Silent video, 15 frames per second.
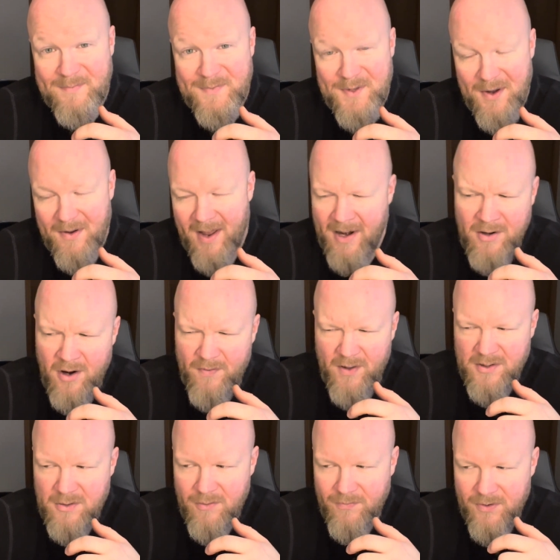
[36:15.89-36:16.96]
So I don't know if
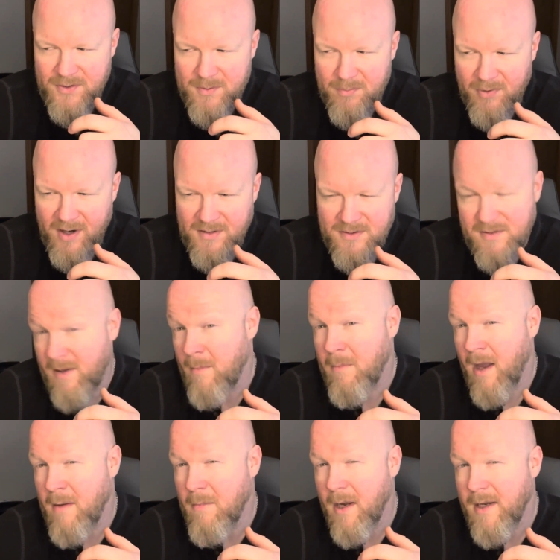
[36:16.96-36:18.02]
I'll do a first impressions.
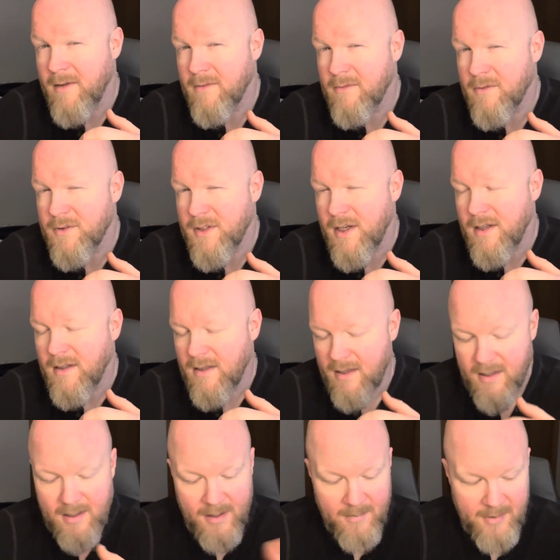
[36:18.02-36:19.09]
I might. We'll see.
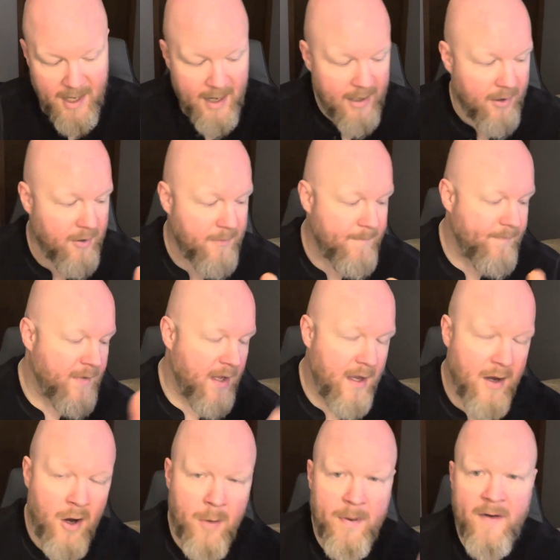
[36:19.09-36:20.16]
But anywho,
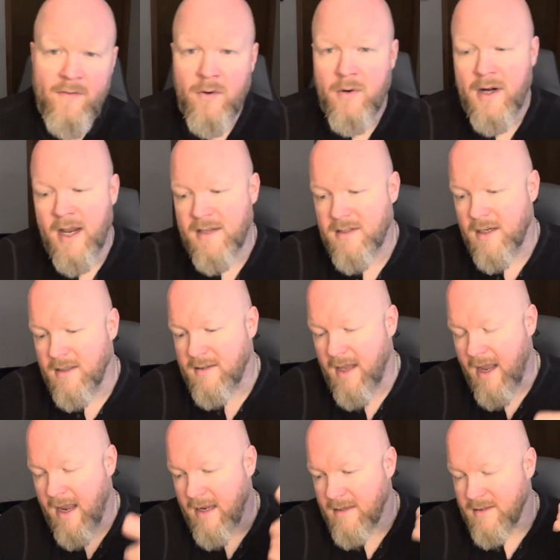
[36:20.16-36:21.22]
hope everyone has a good
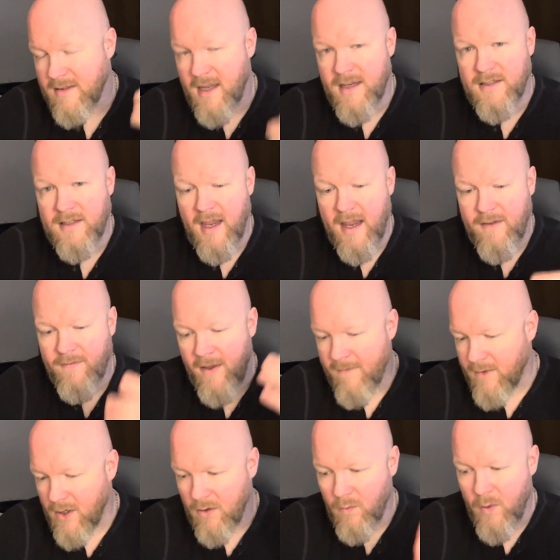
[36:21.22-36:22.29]
day. Stay safe. Have
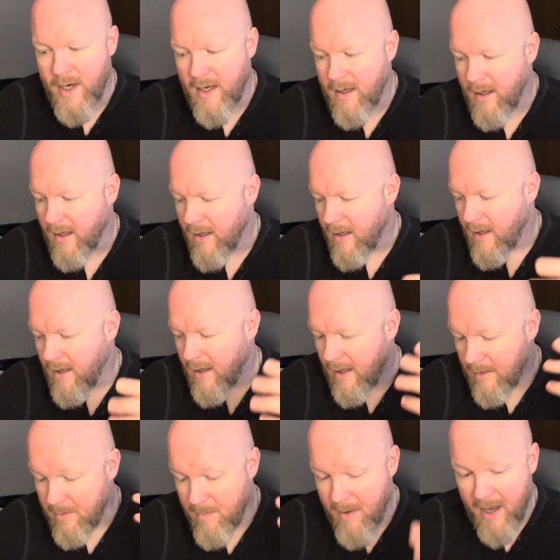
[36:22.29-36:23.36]
a good week.
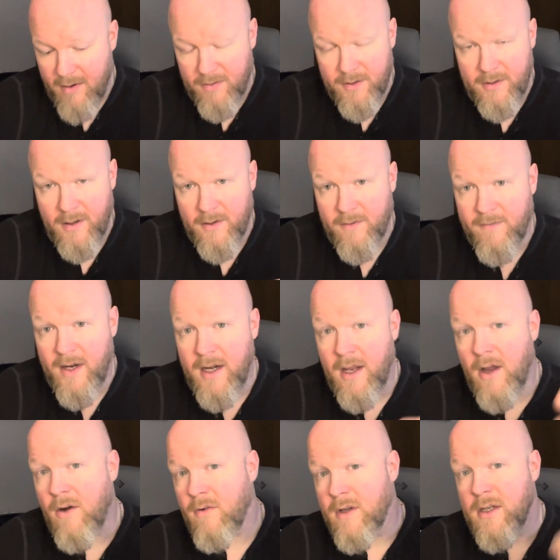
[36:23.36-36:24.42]
I'll be back with another
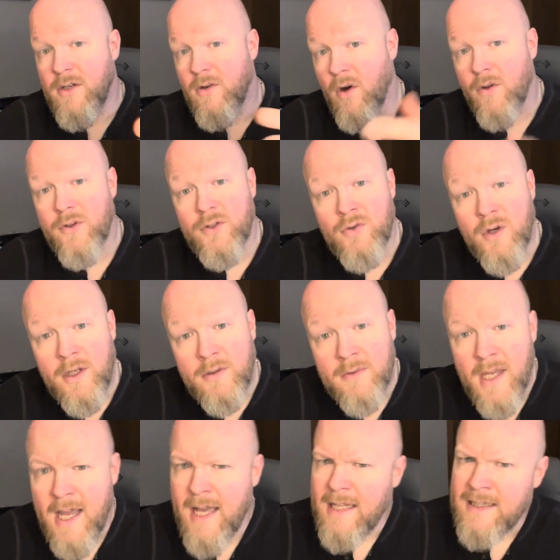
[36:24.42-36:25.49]
video, and you know the drill.
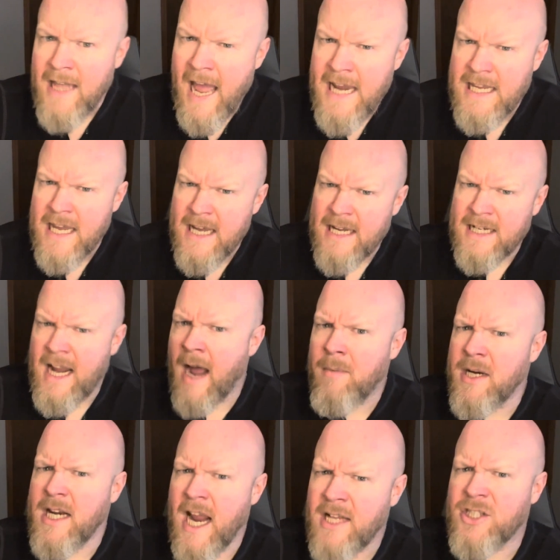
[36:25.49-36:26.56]
Like,
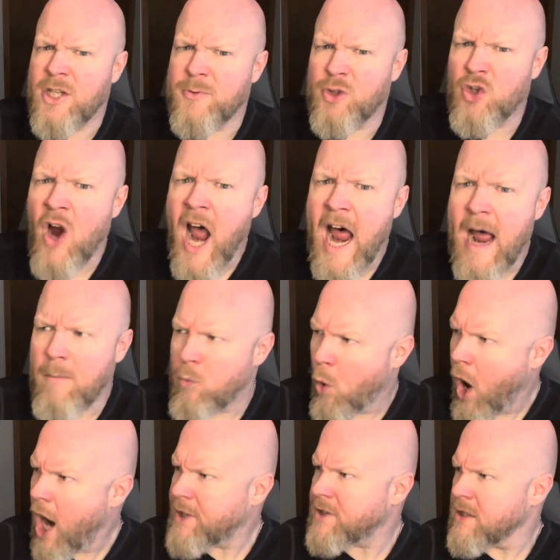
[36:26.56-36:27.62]
comment, and subscribe.
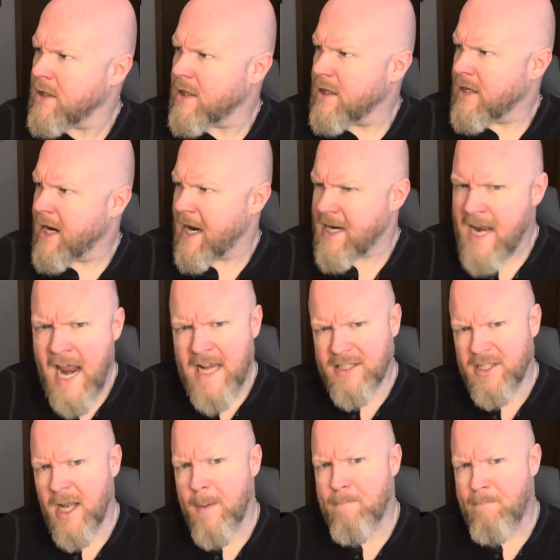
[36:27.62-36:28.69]
What? And
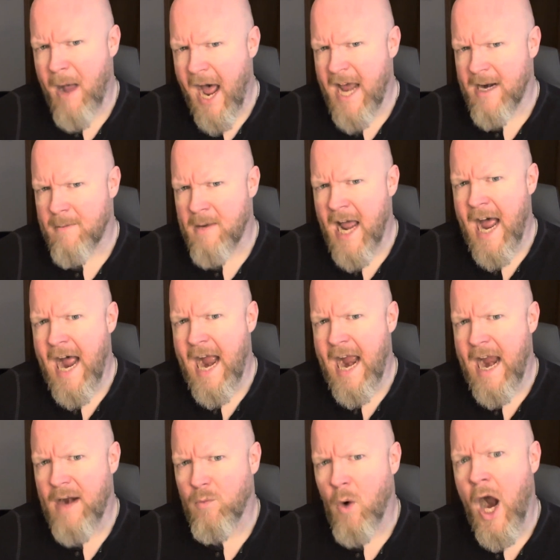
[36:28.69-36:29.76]
that's the bottom
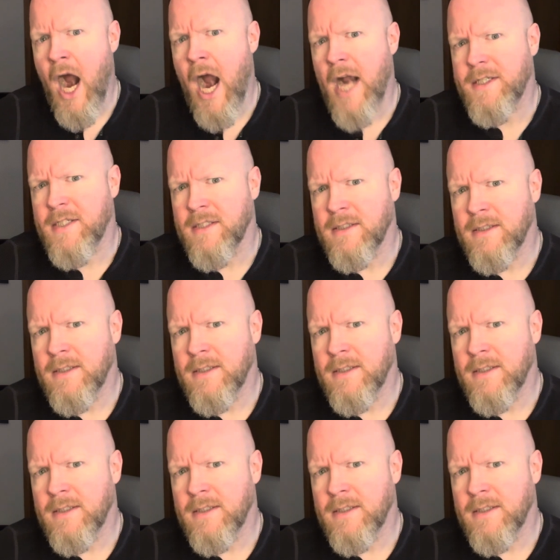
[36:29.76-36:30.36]
line. What?